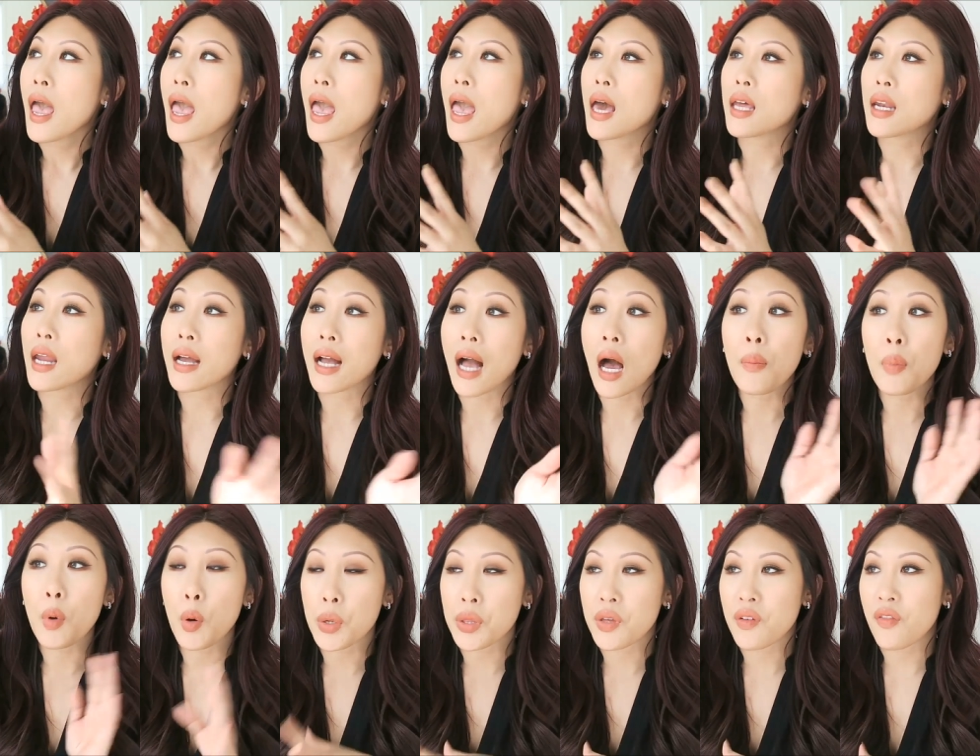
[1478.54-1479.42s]
And I
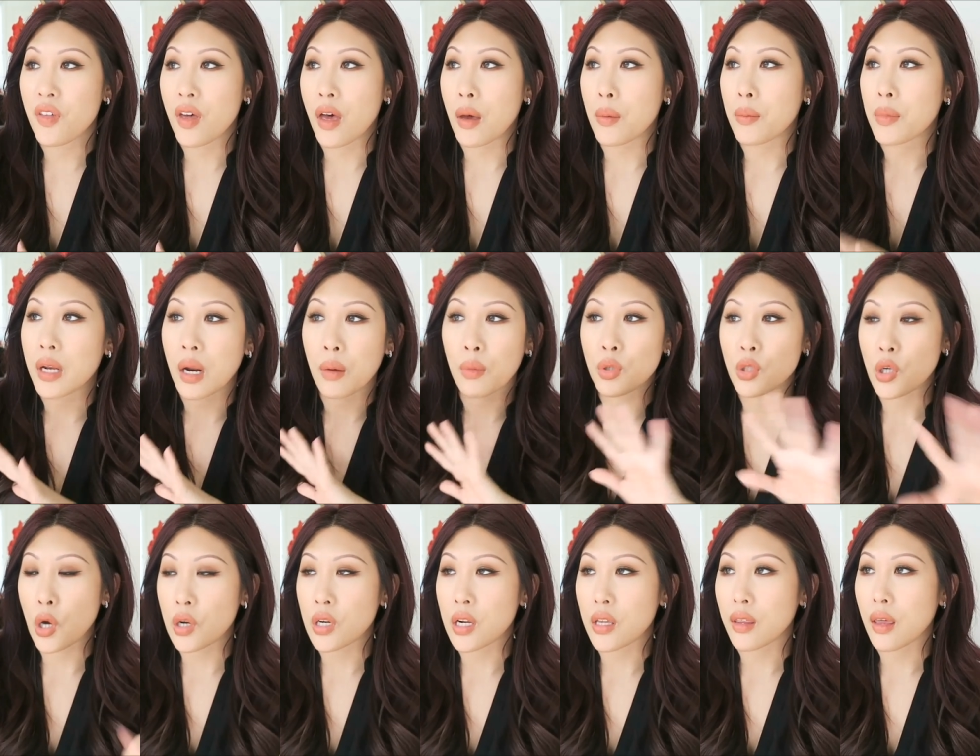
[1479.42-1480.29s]
got both of them and I'm
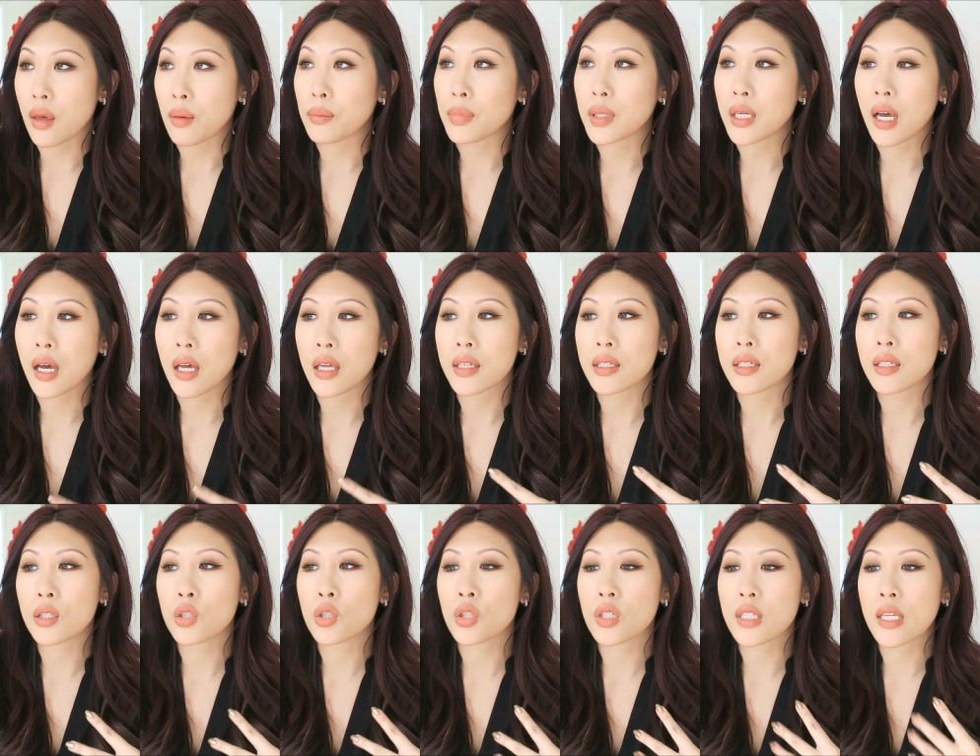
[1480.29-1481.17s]
returning them because
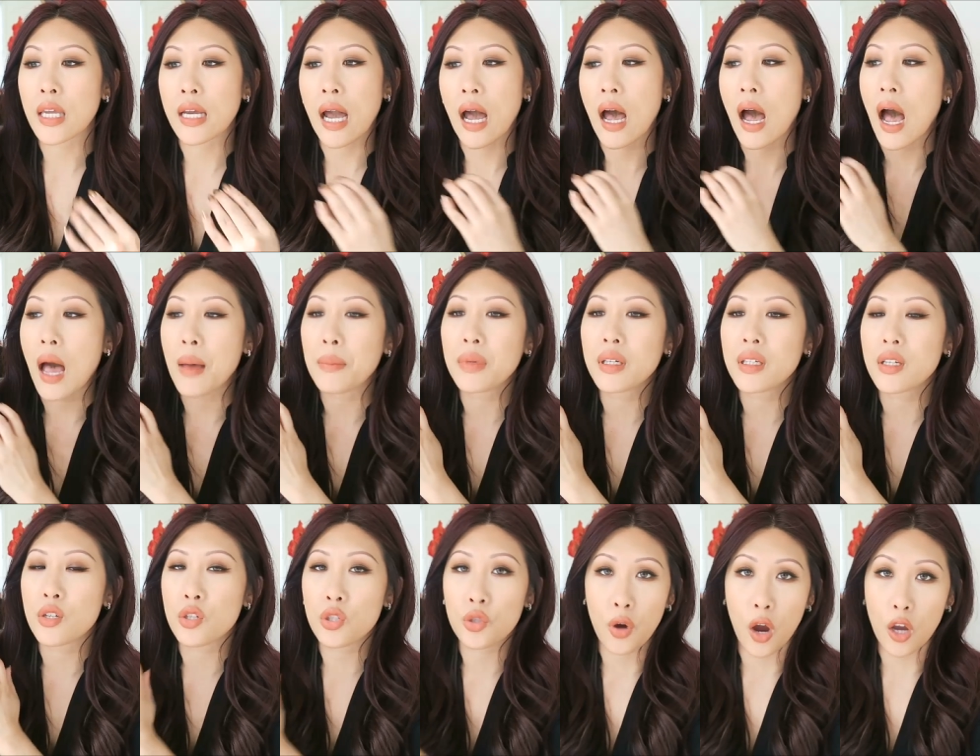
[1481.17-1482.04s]
it's just like, I'm
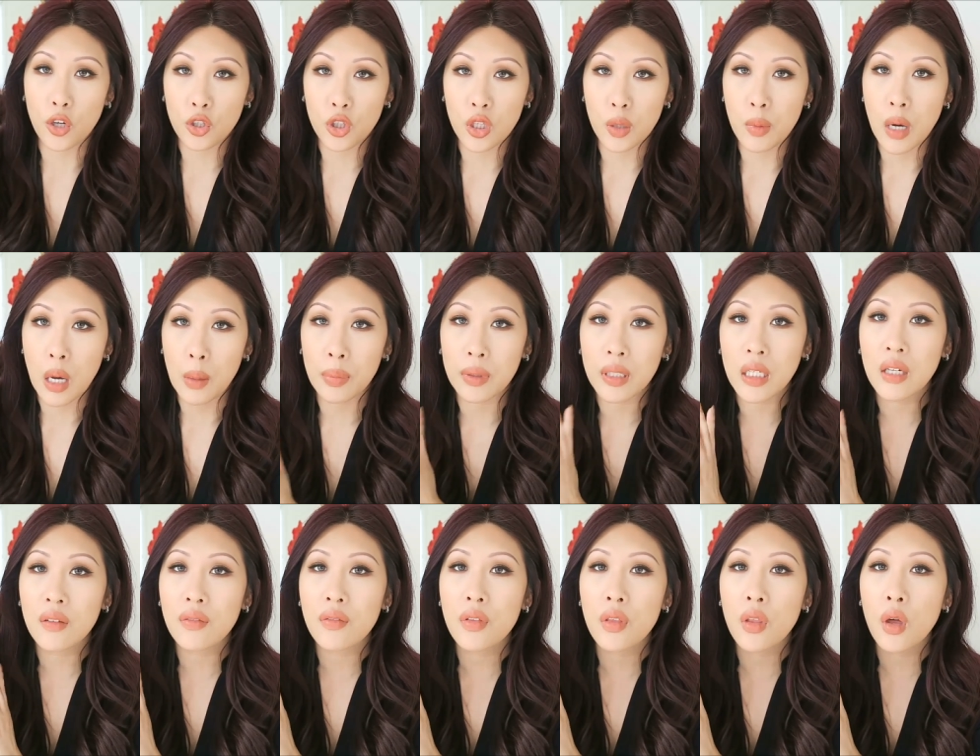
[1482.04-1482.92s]
gonna scratch them up. And
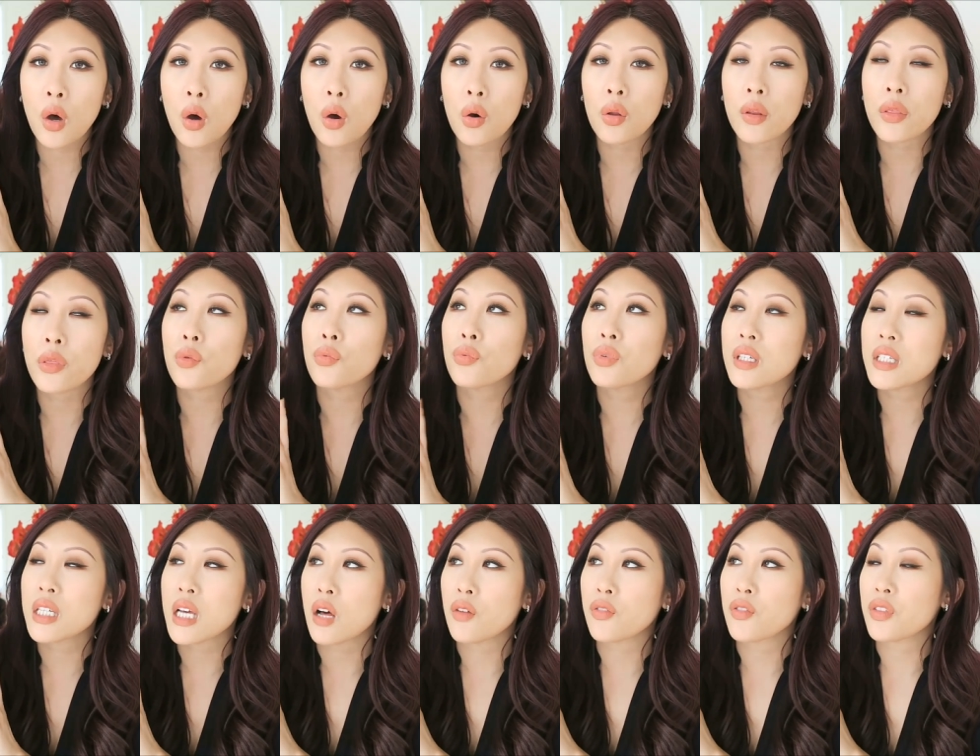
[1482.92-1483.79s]
even though the
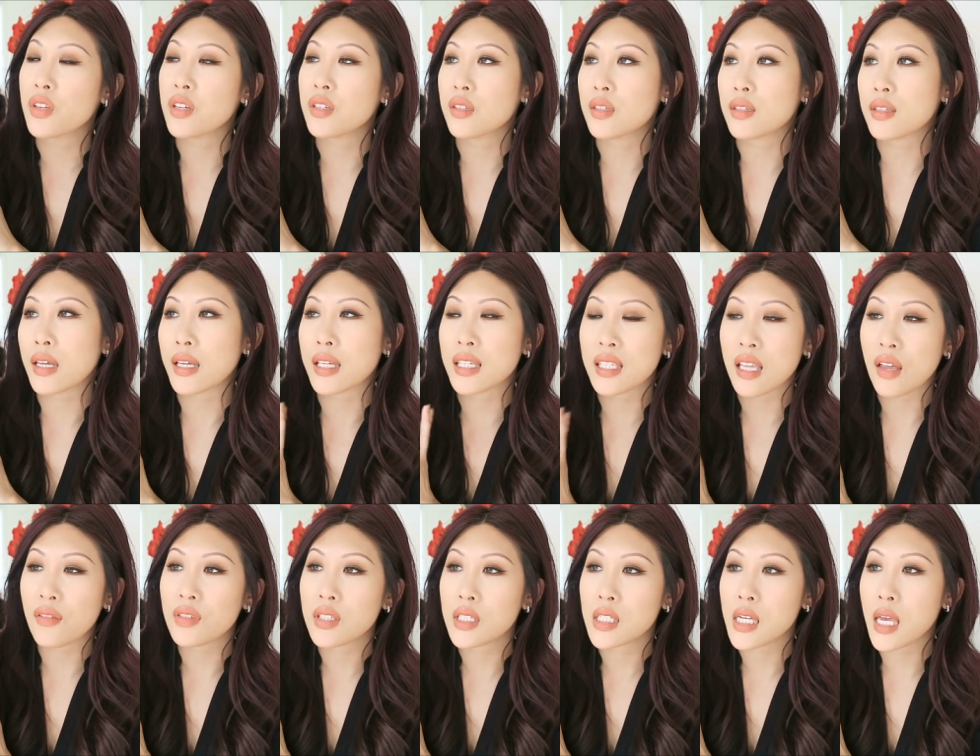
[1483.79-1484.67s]
retail for this is like
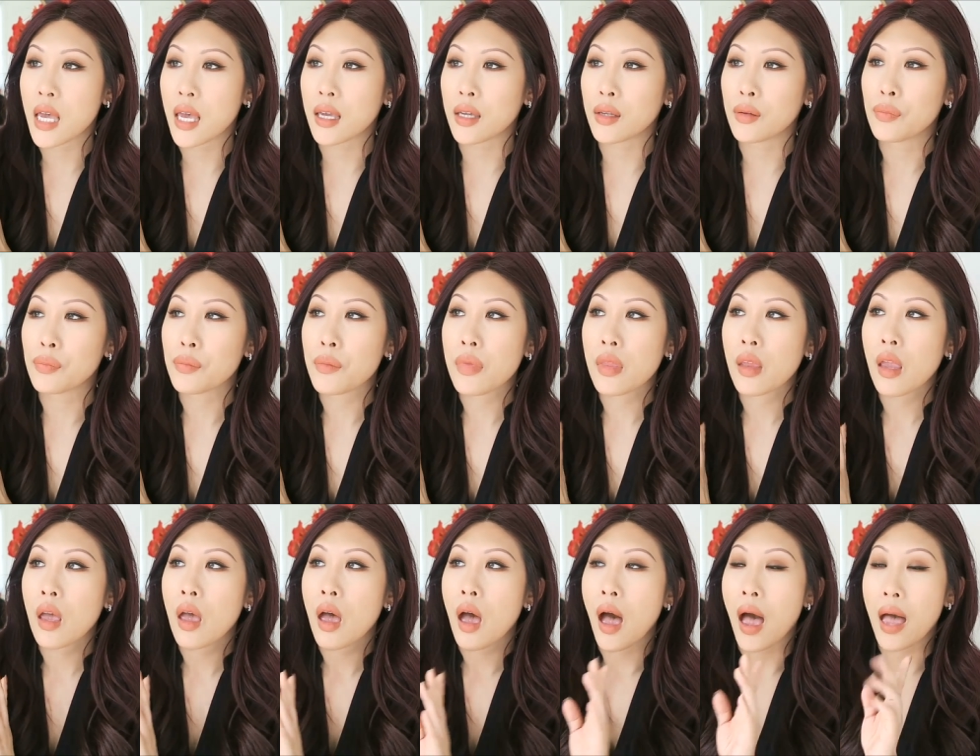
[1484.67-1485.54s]
78,
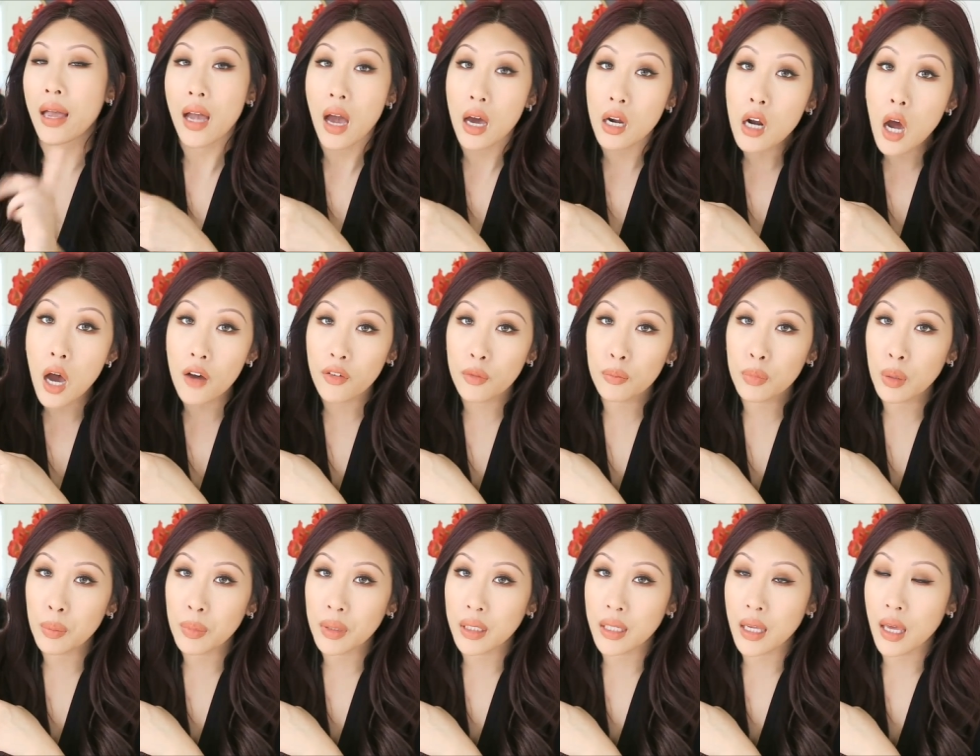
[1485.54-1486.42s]
I got it off of
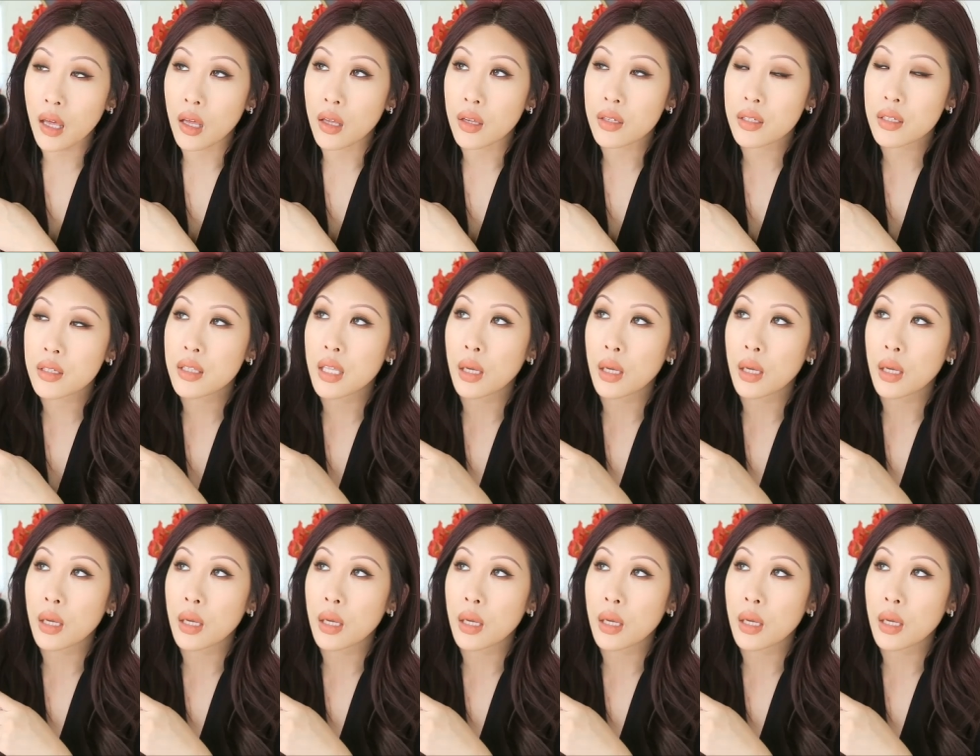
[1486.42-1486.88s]
Bloomingdale's.